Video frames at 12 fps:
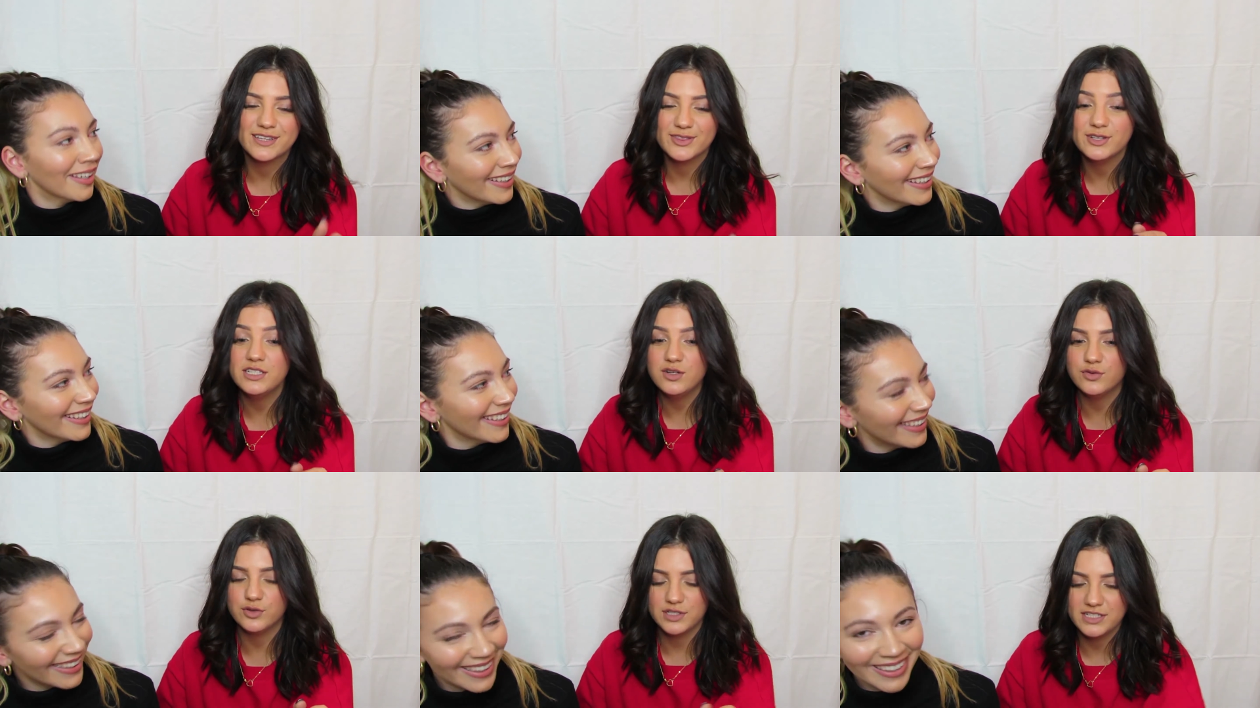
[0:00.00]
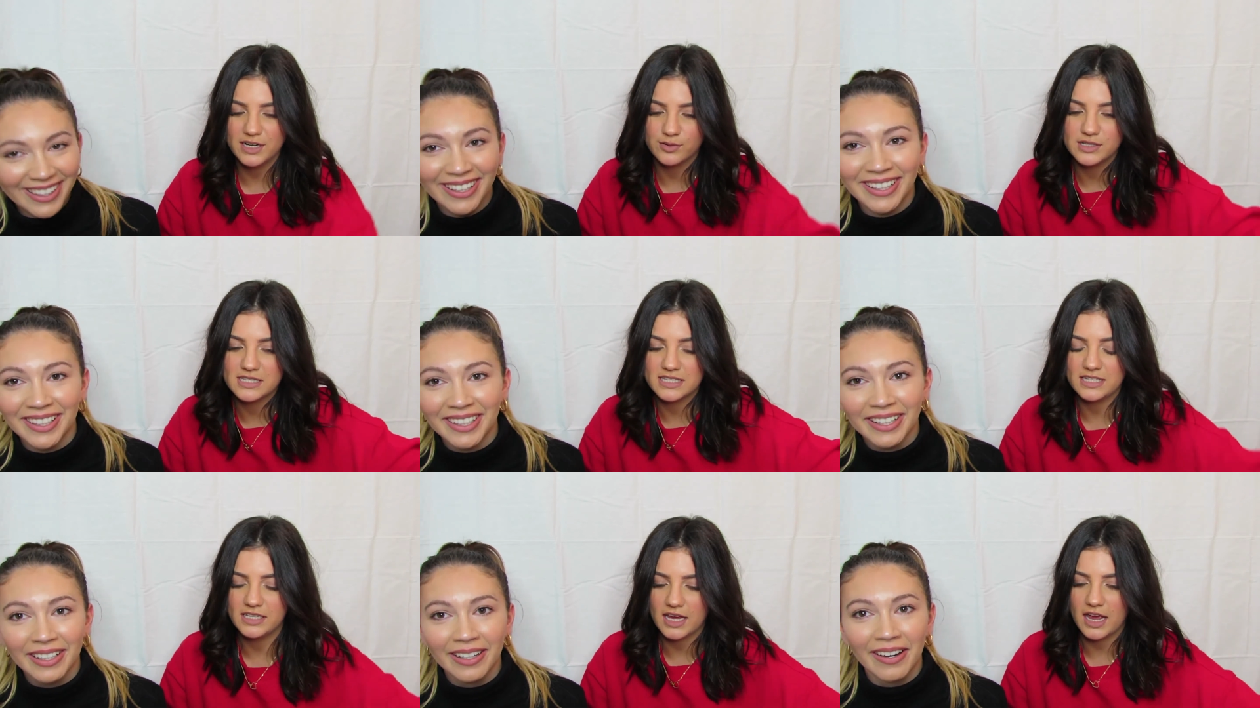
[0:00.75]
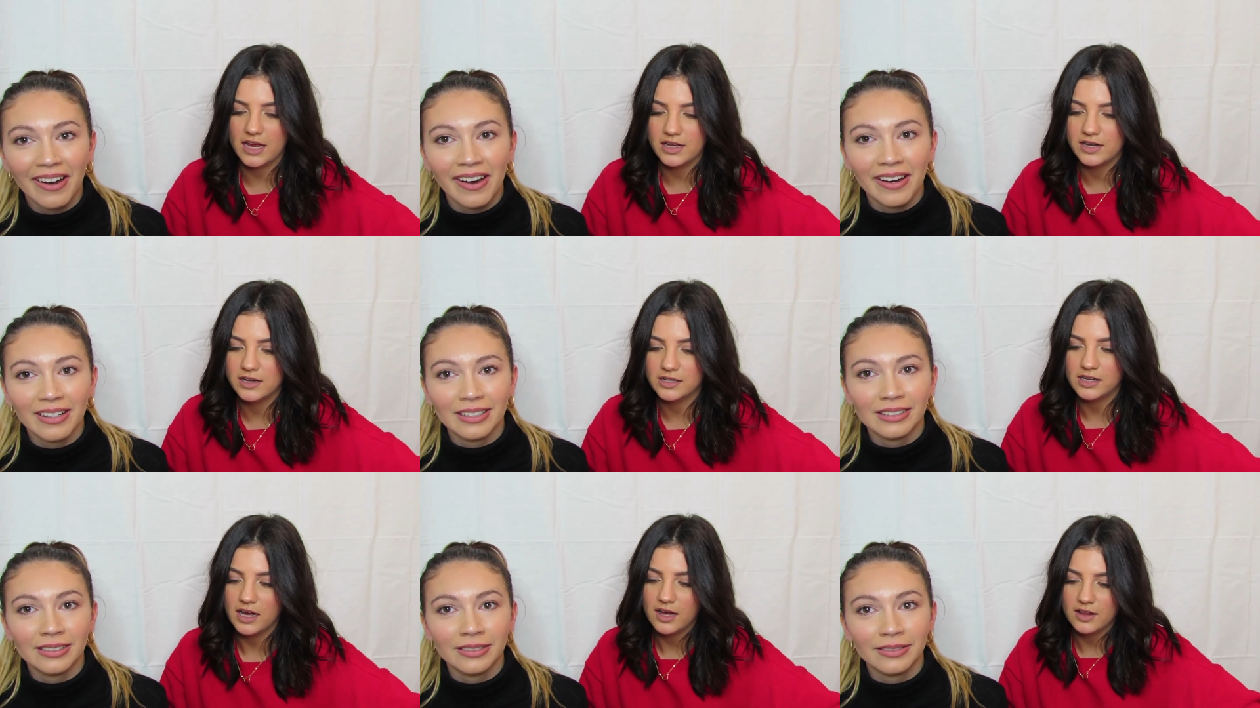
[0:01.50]
Speaker 1: like thirteen or fourteen, I went skiing and
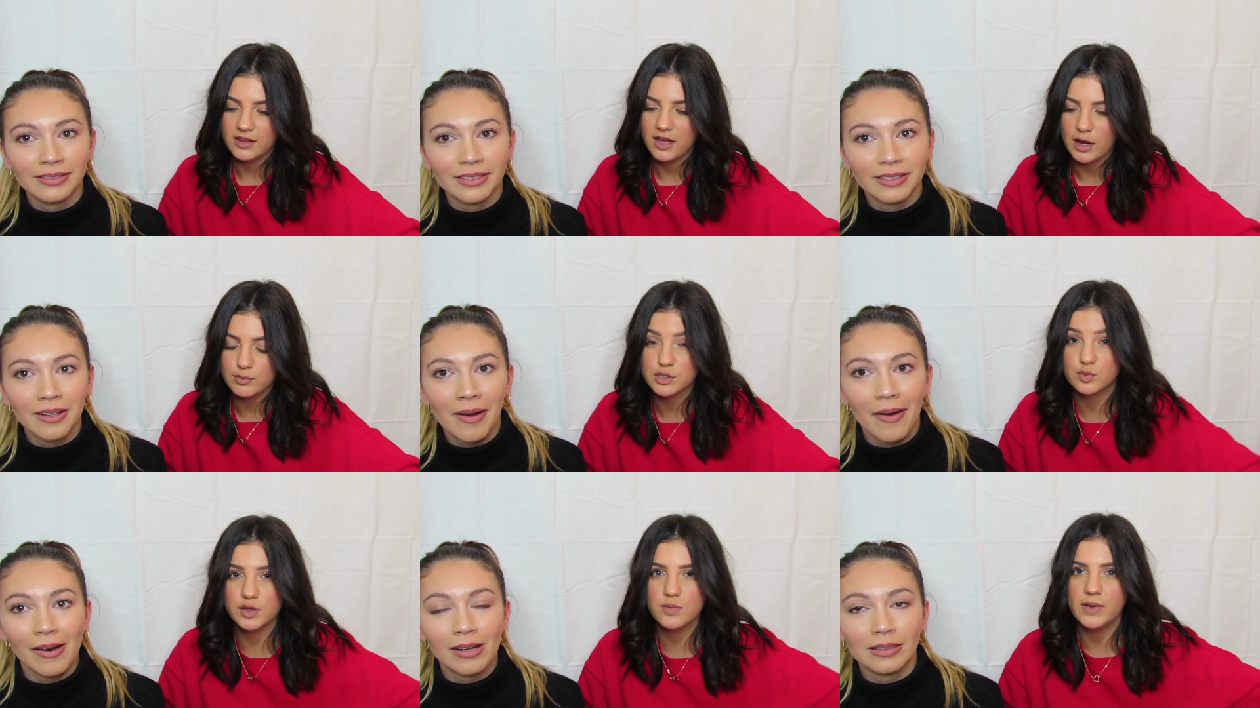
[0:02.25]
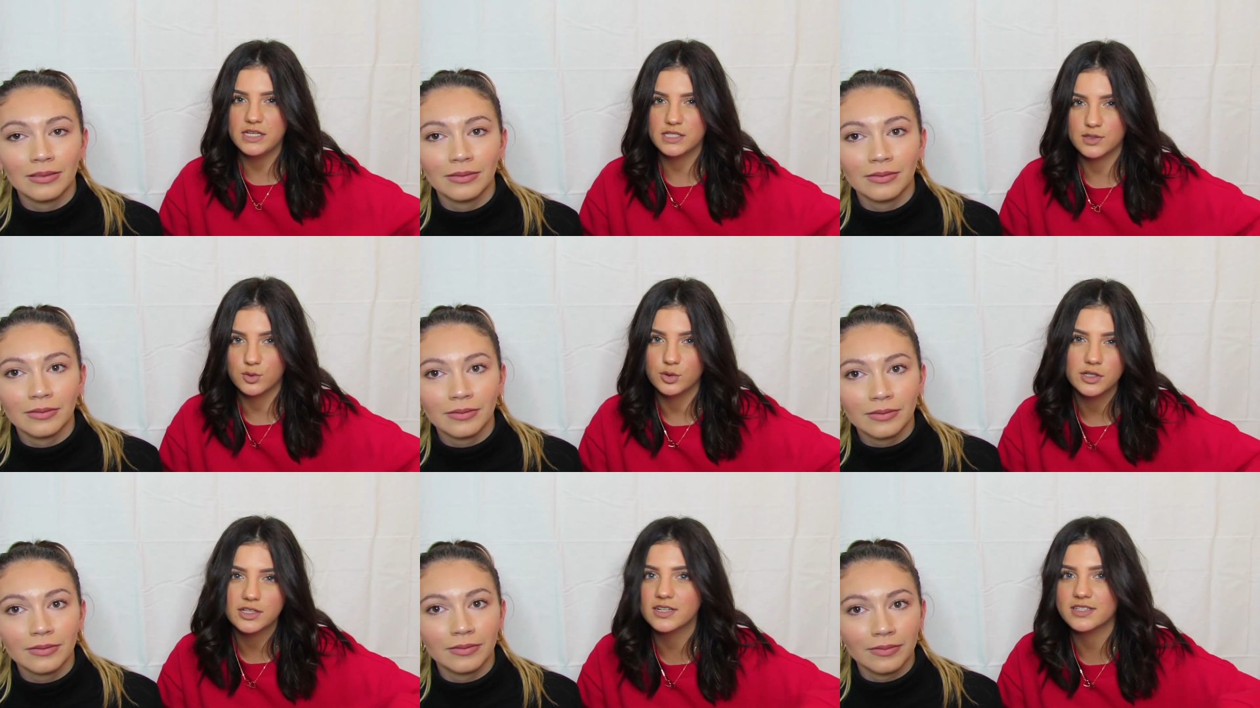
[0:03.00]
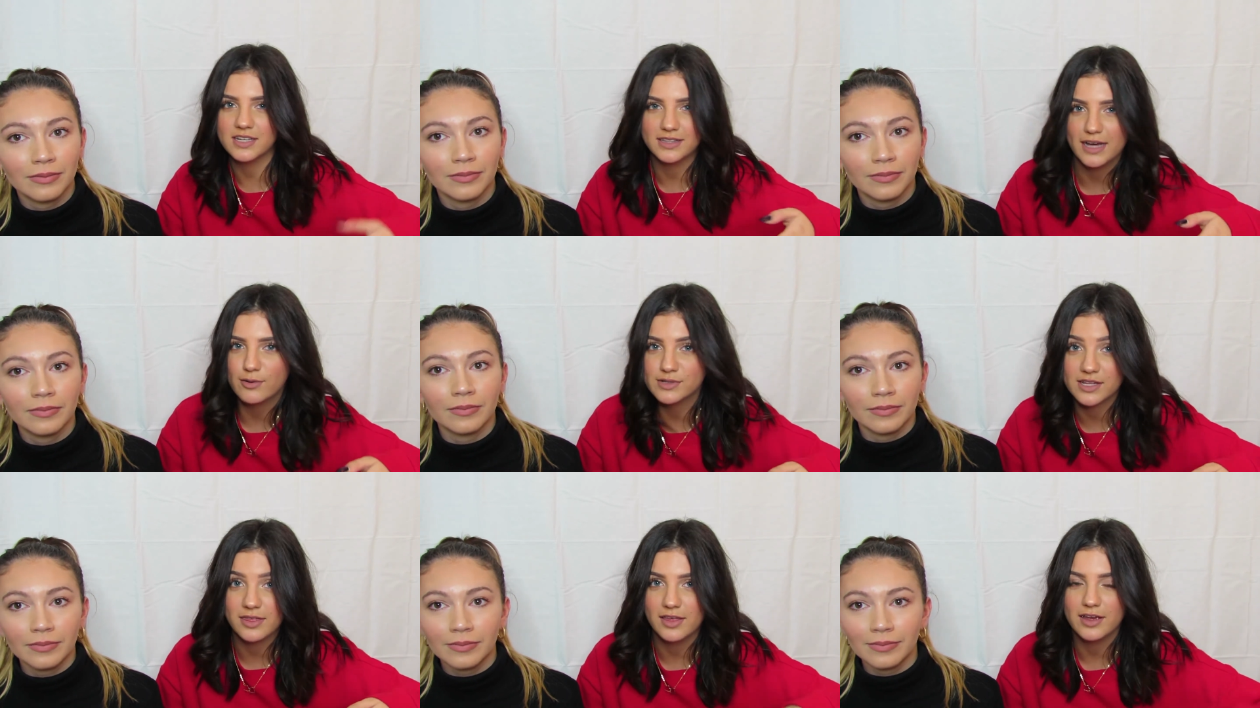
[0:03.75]
I was with my school because like that
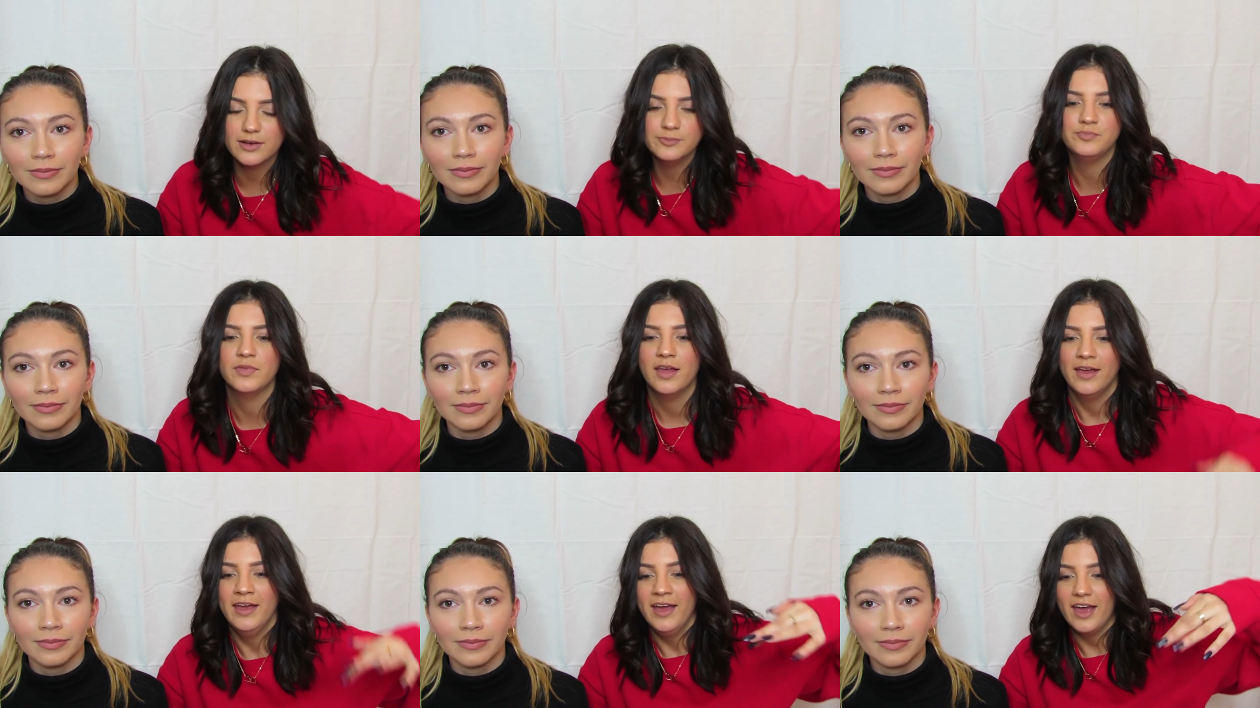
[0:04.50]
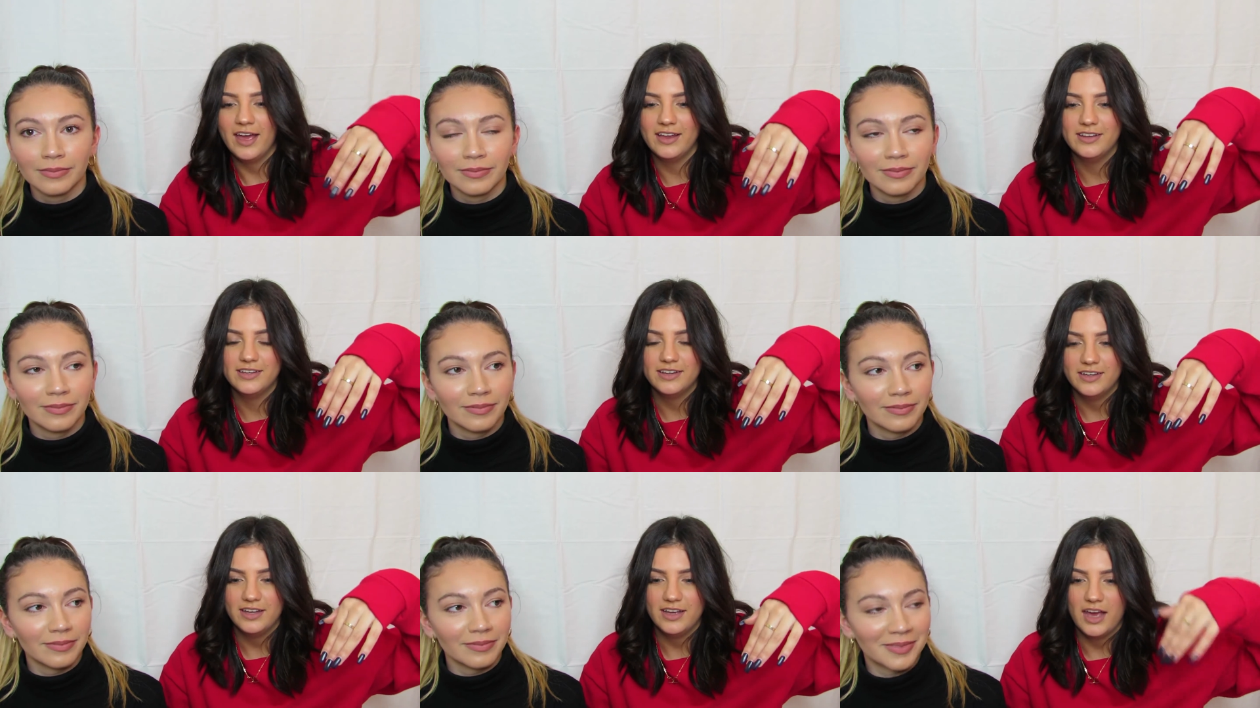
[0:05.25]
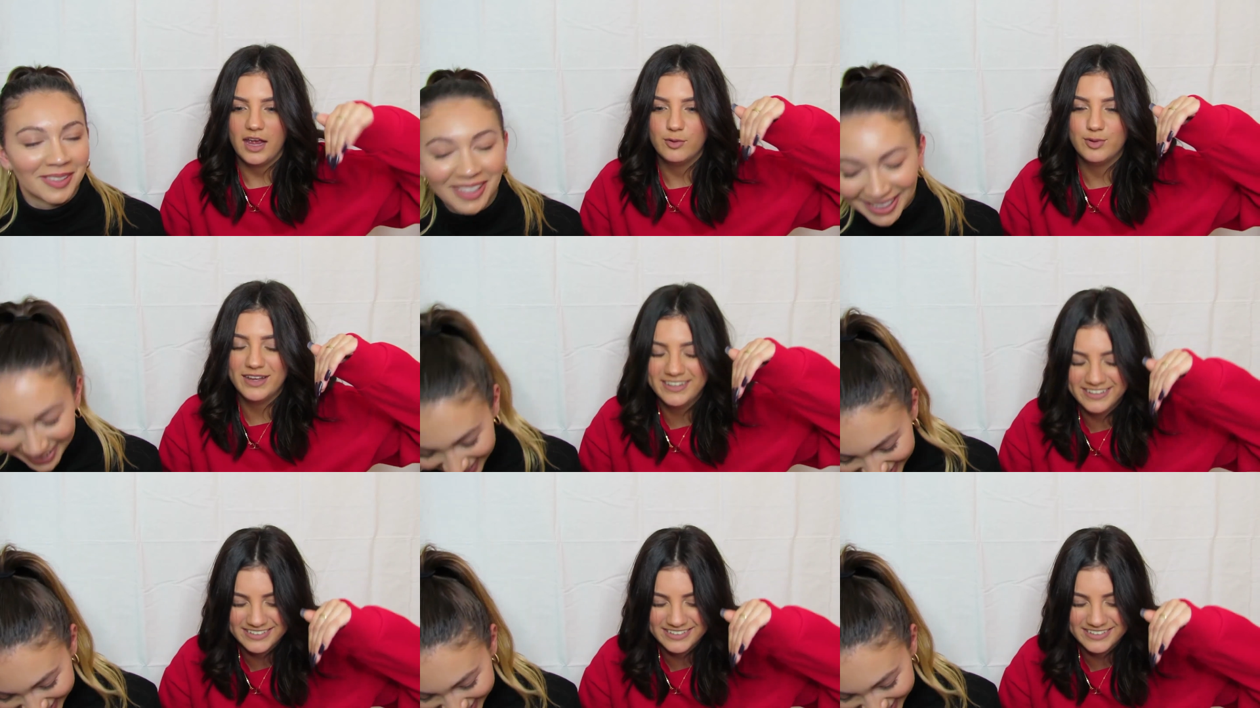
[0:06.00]
was a thing. Mm-hmm. And I went...